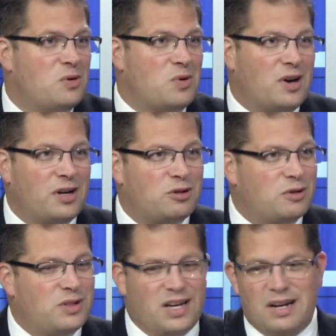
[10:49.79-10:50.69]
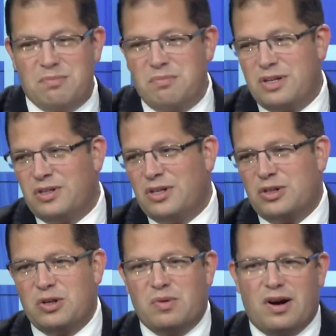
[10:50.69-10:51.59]
who are interested in
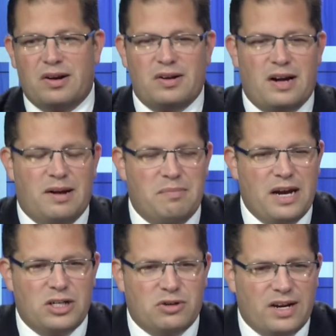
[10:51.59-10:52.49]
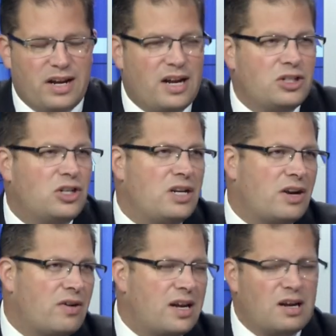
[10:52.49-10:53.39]
business, who are majoring in
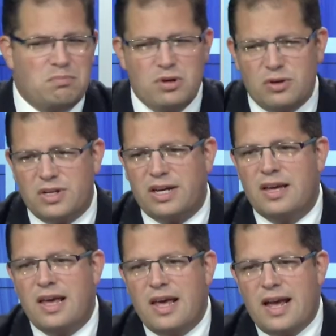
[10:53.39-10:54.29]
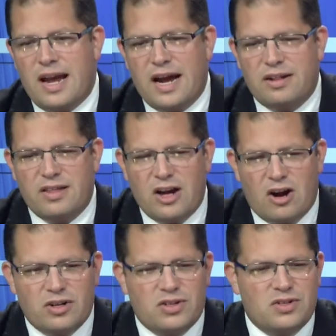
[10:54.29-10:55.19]
engineering and music and the
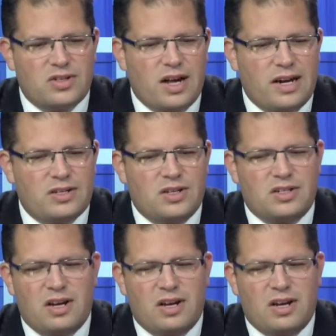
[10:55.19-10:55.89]
arts and sciences,